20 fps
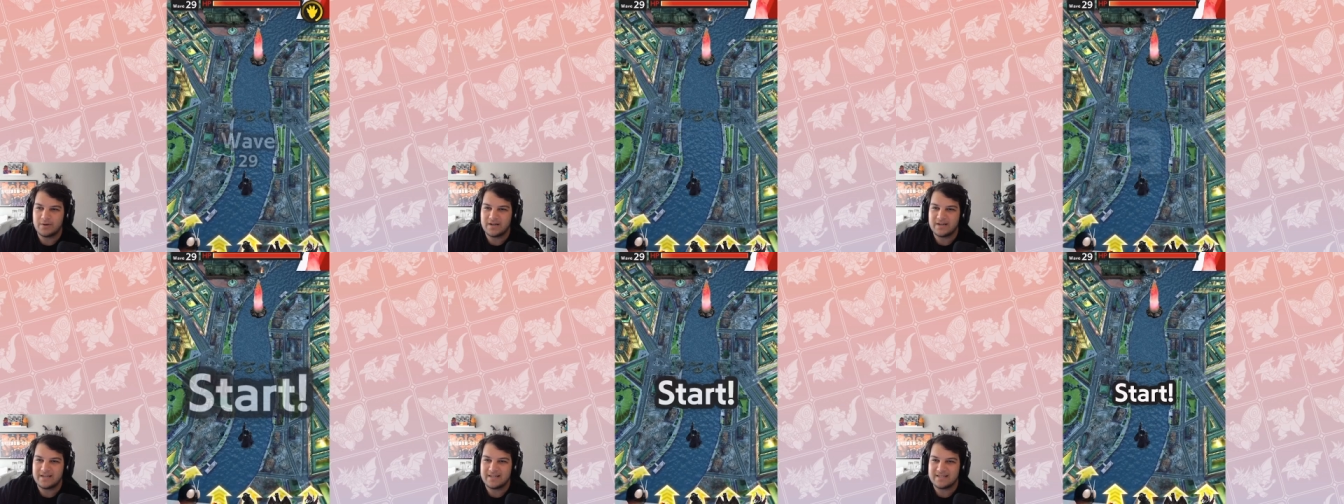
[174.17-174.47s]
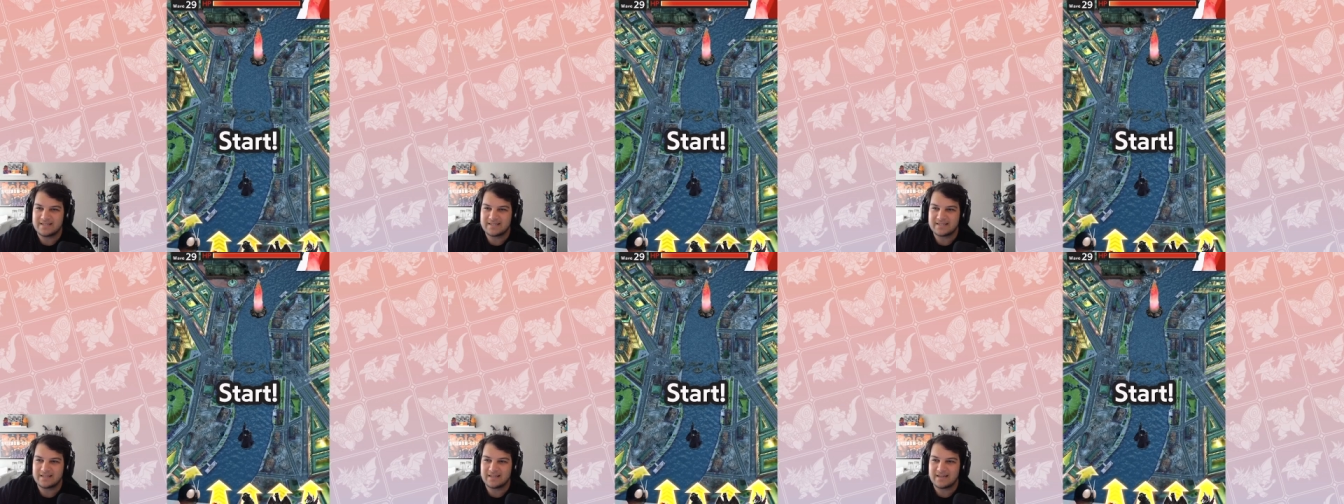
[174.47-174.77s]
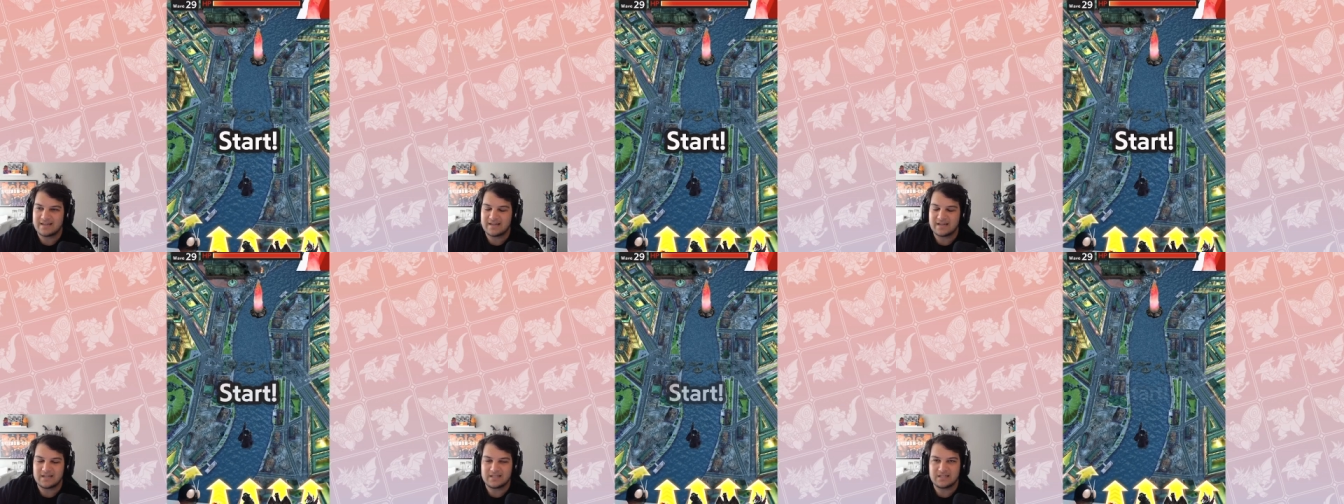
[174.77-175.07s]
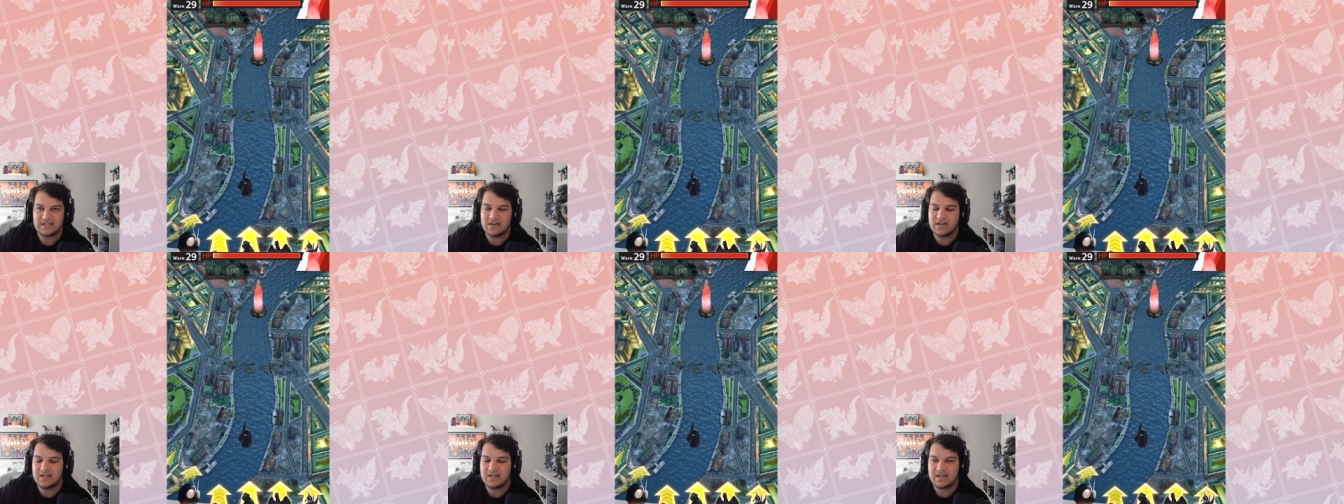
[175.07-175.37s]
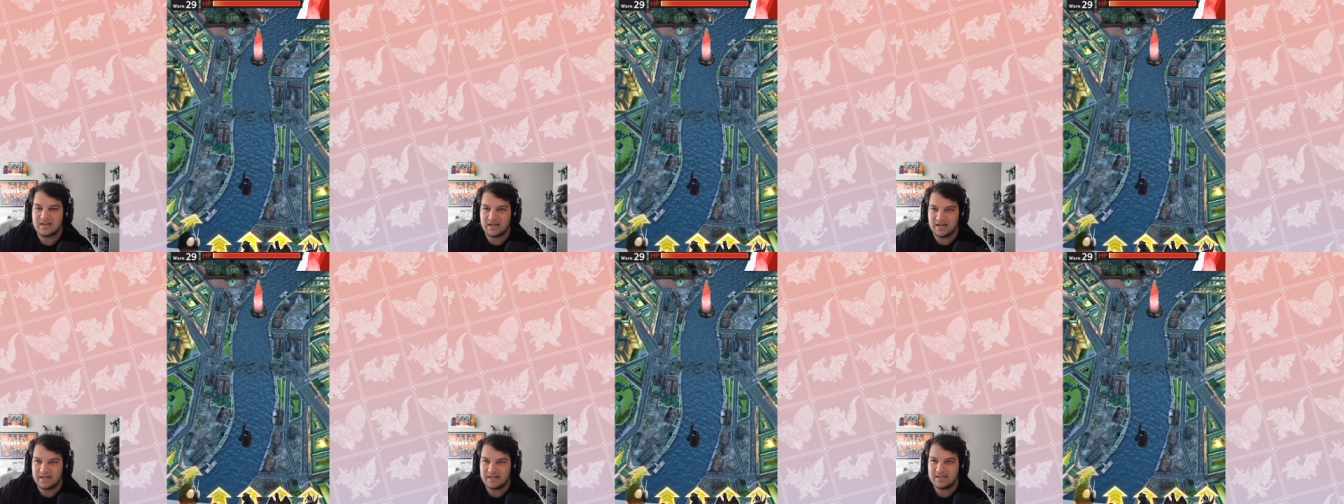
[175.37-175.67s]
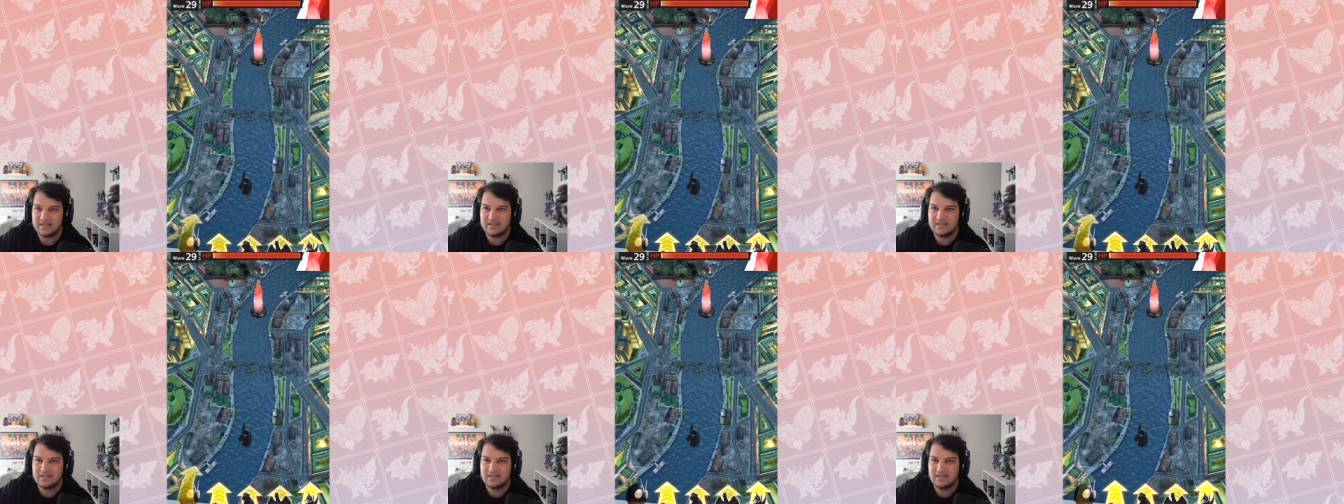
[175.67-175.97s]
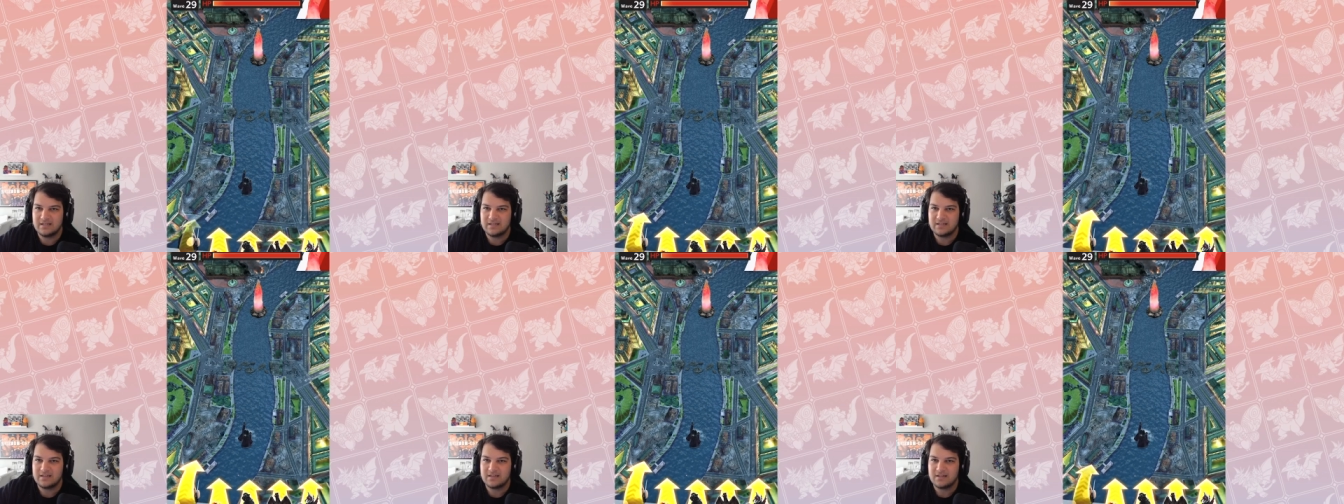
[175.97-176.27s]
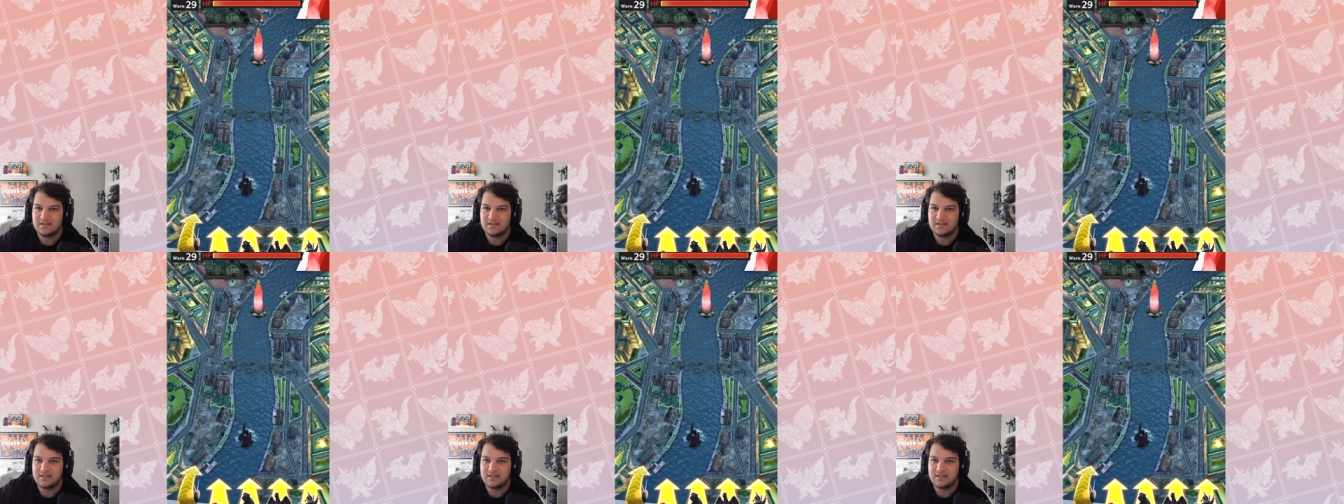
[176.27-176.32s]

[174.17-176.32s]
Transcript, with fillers: But it's like a ton of Gigan.